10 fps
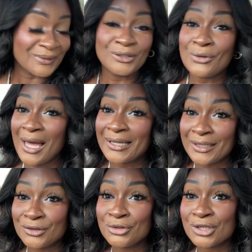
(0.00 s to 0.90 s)
You know how
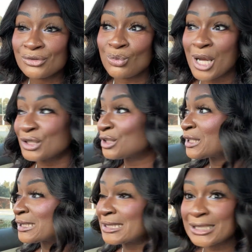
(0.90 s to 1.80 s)
like you just wash
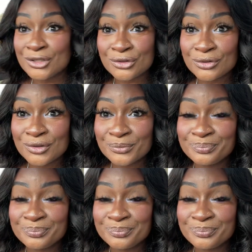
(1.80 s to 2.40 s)
the essentials?